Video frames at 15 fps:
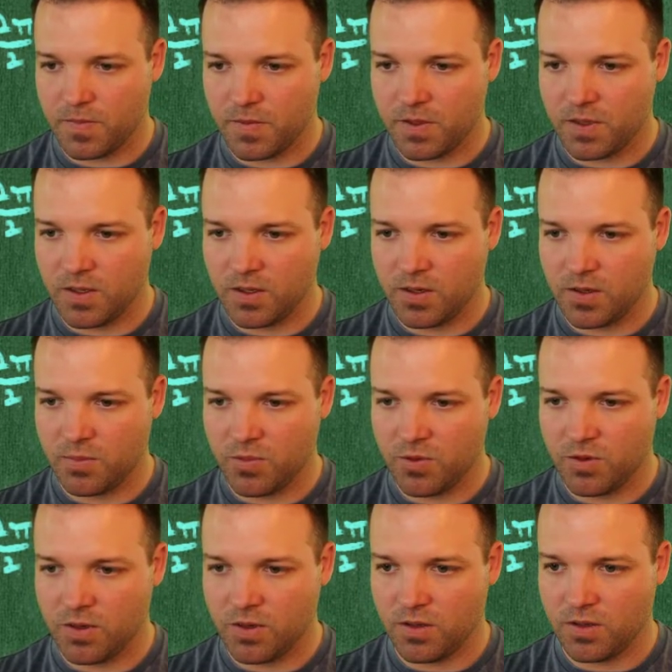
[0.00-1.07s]
And I'll
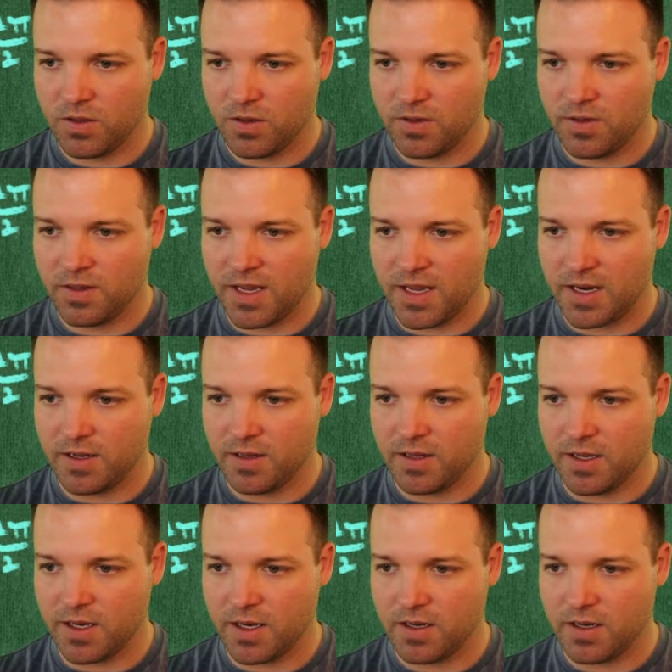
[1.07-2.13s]
put in a little dotted
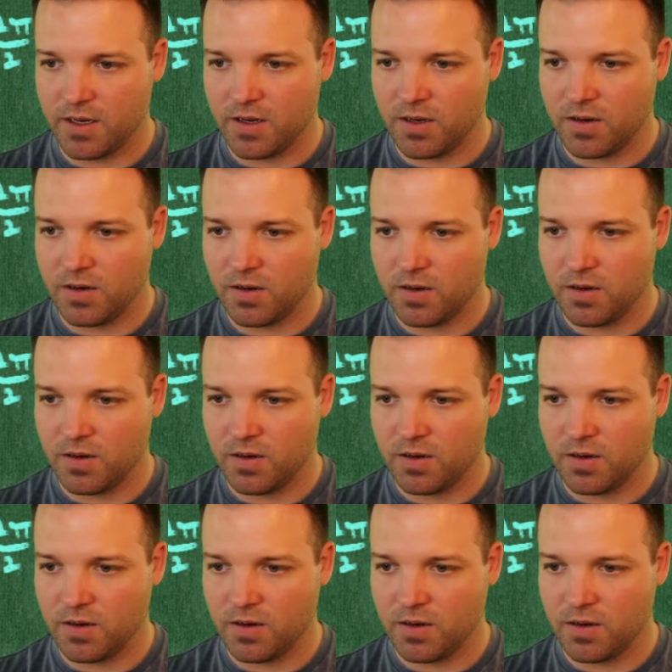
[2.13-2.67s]
line here.